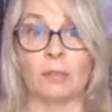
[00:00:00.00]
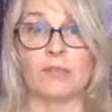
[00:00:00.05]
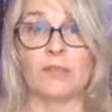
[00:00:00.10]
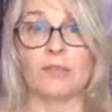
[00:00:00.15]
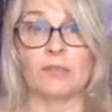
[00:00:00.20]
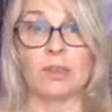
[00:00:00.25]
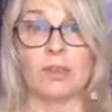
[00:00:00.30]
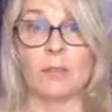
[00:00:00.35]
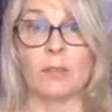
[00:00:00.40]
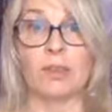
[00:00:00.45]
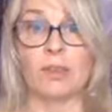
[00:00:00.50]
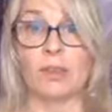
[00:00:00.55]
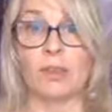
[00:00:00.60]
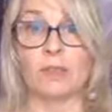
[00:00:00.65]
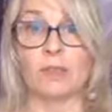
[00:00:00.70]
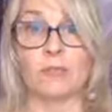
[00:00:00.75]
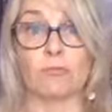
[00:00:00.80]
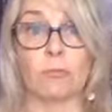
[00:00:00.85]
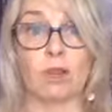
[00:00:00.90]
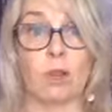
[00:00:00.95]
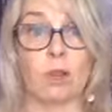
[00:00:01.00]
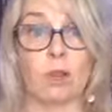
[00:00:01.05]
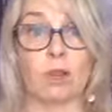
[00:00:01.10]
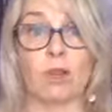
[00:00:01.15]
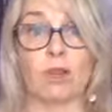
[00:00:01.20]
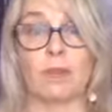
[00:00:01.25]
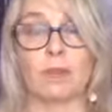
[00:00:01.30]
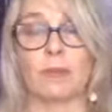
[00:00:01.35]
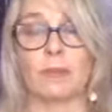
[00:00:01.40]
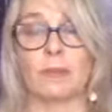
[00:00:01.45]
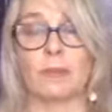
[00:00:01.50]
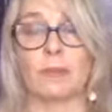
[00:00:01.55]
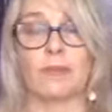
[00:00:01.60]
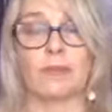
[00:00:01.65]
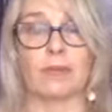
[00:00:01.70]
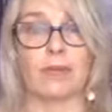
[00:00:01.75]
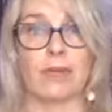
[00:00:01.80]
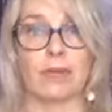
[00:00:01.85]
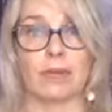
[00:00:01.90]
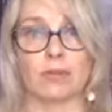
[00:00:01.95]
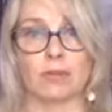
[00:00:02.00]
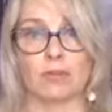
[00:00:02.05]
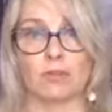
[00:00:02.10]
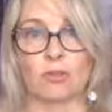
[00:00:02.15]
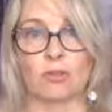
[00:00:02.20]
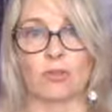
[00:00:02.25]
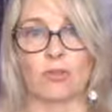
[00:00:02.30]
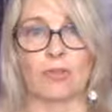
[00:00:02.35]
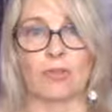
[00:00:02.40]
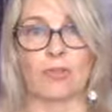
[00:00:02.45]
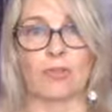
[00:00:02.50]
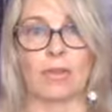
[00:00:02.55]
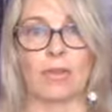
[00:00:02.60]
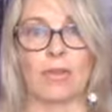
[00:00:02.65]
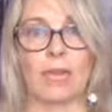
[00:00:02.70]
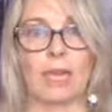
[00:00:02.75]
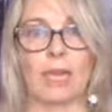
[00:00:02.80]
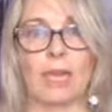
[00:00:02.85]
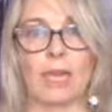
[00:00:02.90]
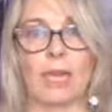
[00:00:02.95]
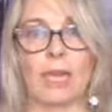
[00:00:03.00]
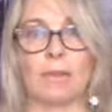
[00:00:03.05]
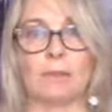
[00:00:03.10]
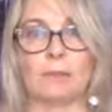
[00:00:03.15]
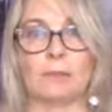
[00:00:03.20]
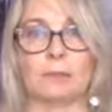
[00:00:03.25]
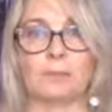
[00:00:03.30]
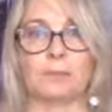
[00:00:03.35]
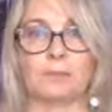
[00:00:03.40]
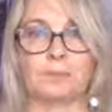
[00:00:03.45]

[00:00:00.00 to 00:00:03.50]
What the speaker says: something goes wrong, catastrophic thinking,